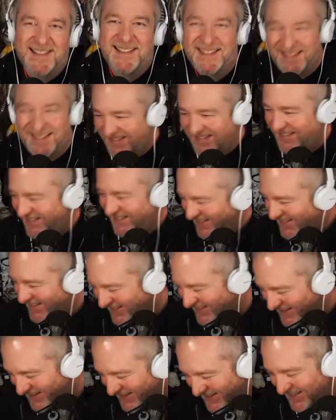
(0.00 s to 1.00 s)
yeah, I,
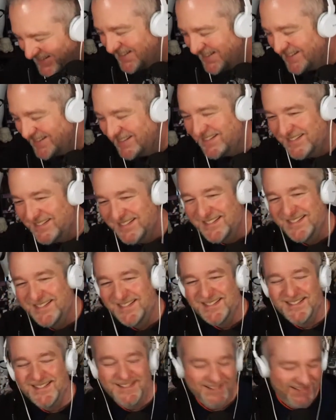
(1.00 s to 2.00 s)
I, I think what you have to